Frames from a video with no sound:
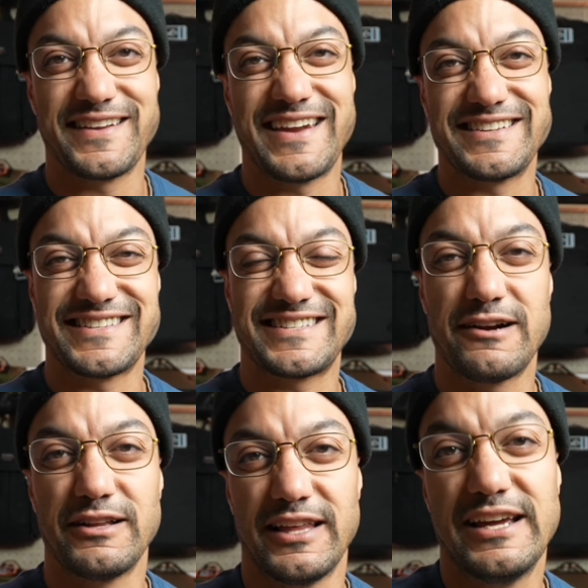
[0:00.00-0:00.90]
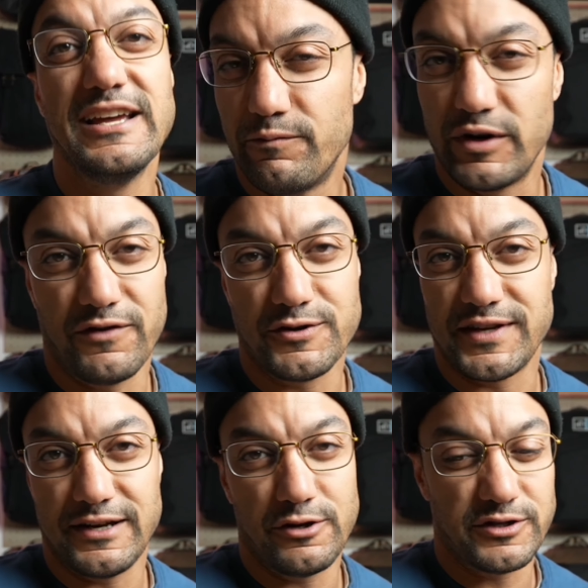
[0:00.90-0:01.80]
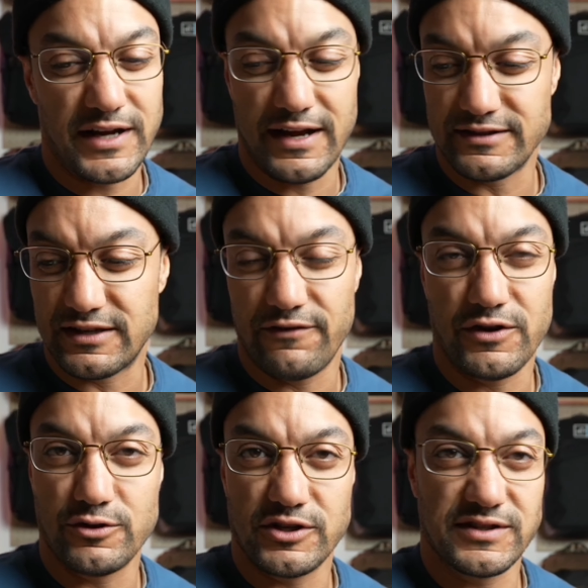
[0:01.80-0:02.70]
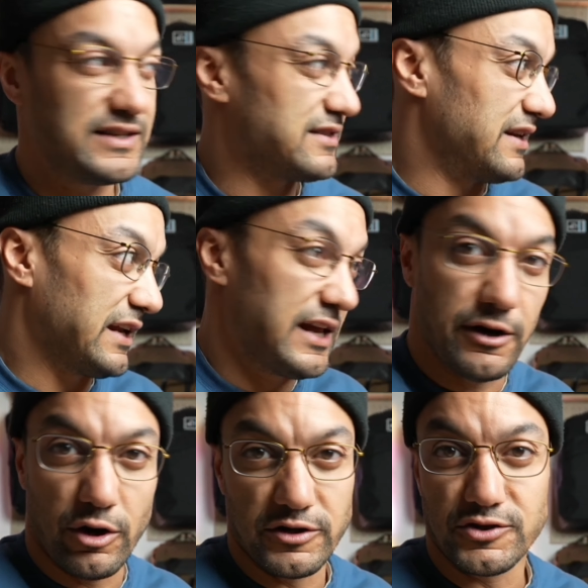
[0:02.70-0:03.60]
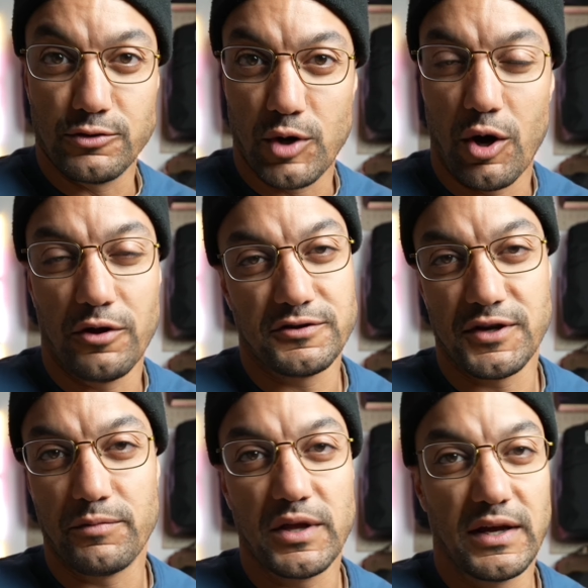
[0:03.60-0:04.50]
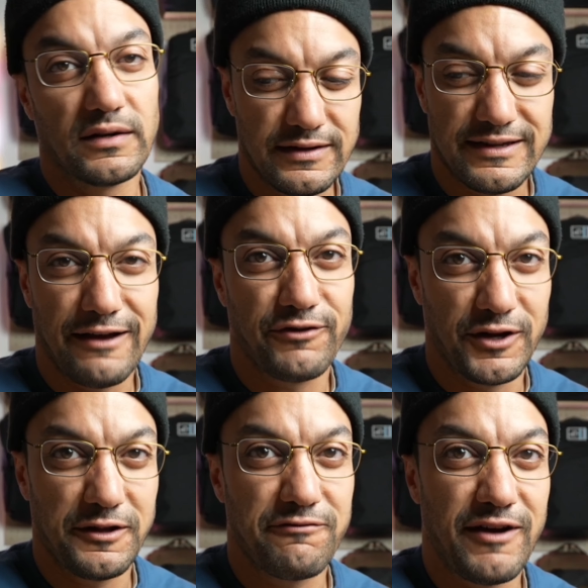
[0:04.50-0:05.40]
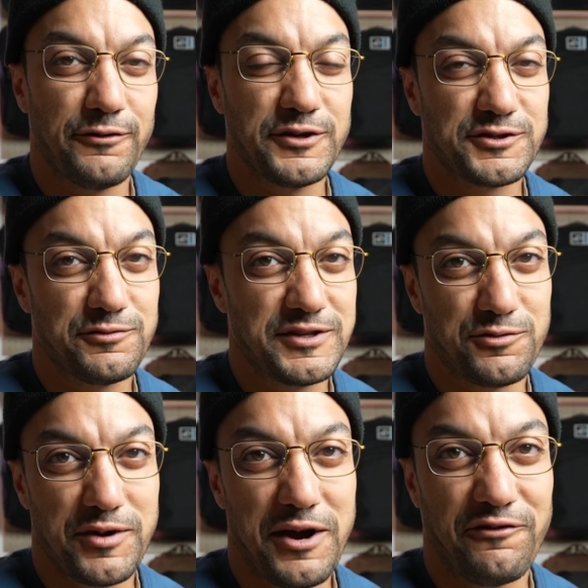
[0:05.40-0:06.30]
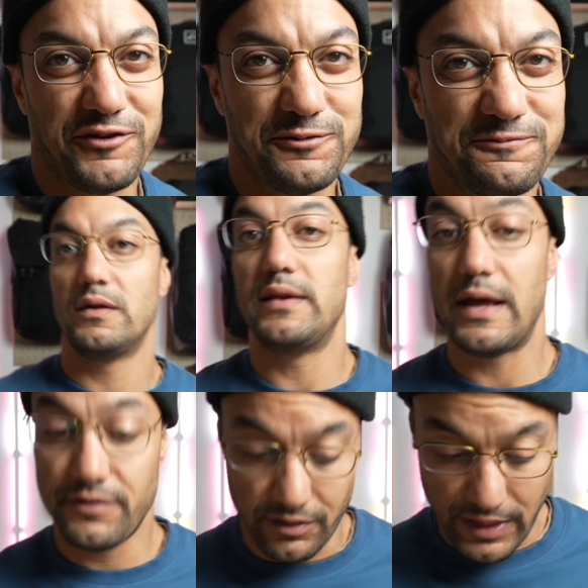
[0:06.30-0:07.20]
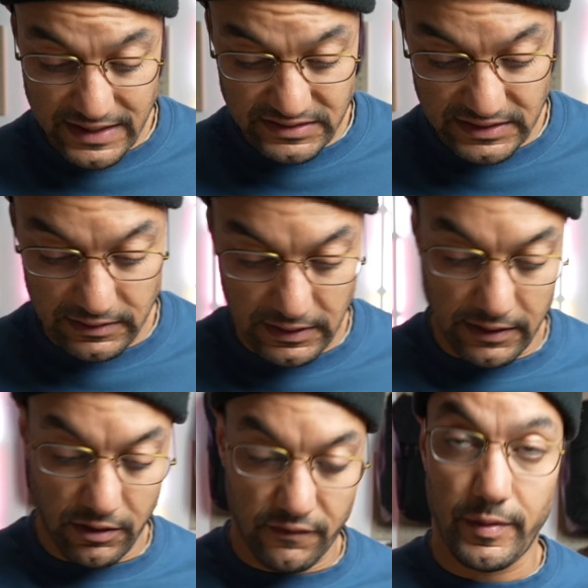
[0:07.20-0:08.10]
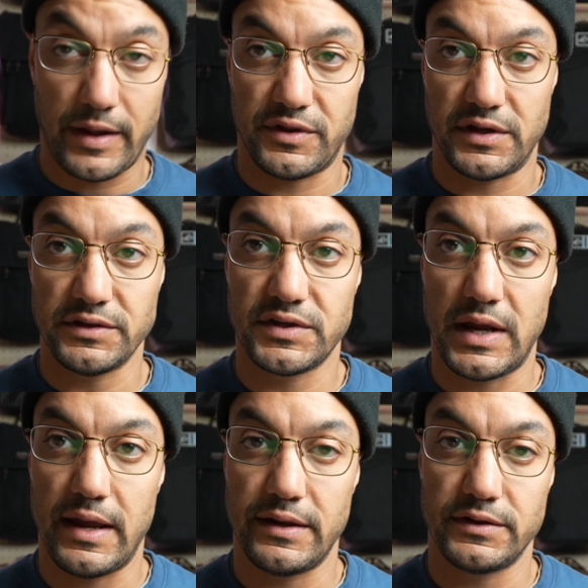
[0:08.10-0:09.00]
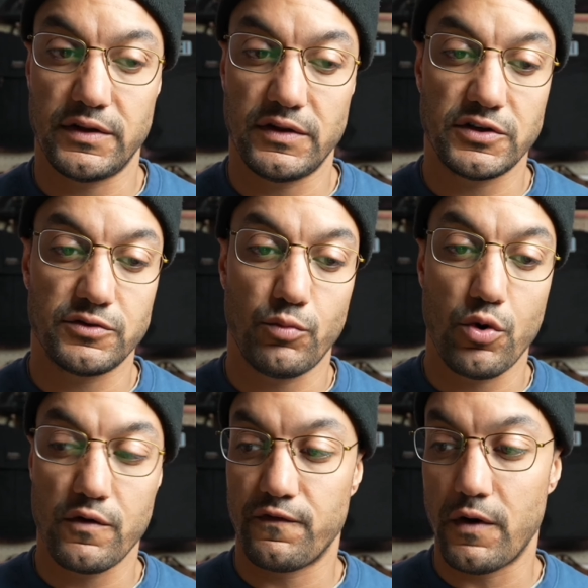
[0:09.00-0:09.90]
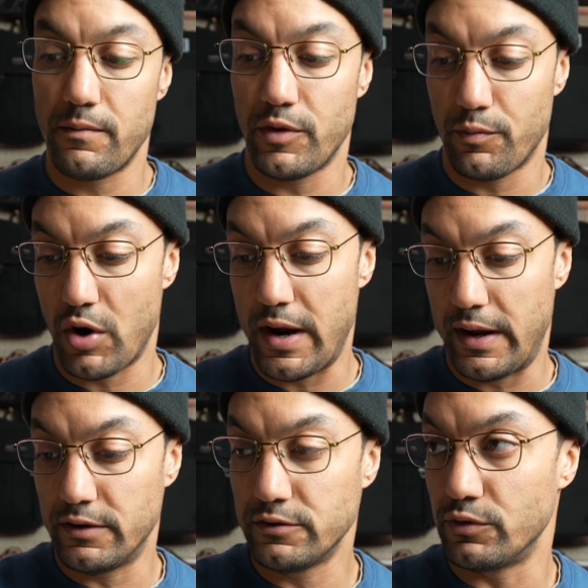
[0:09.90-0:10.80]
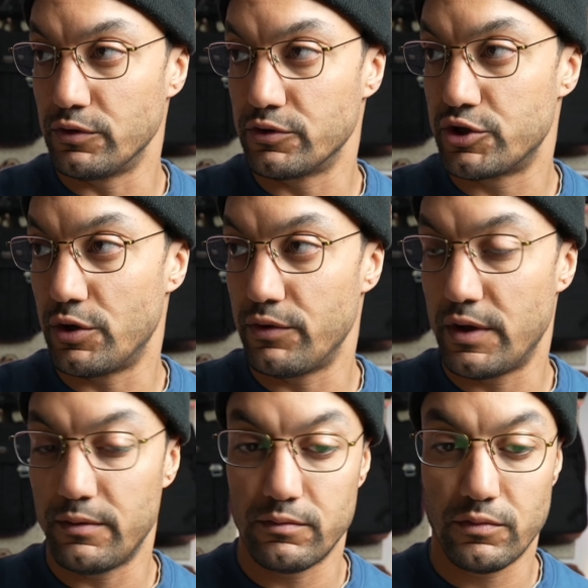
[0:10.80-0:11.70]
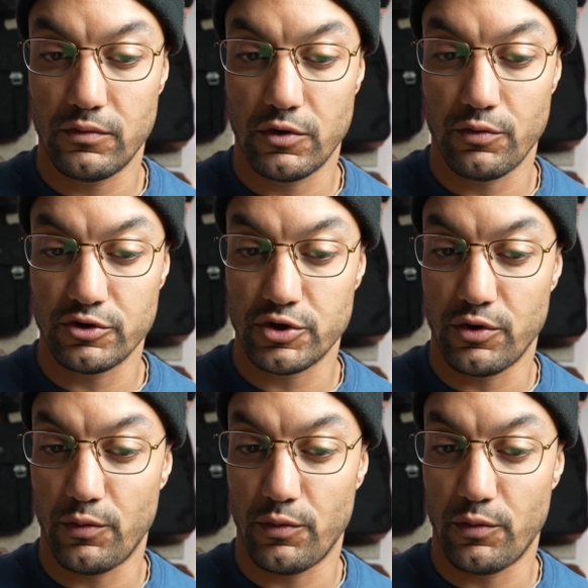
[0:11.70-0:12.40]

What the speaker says: it necessarily. But if you're sitting at your desk, if you're just listening in on a Zoom call or something, definitely found this to be super helpful. Now, the last thing that I love about this, and this is more from the brand, we'll show them, or we'll show the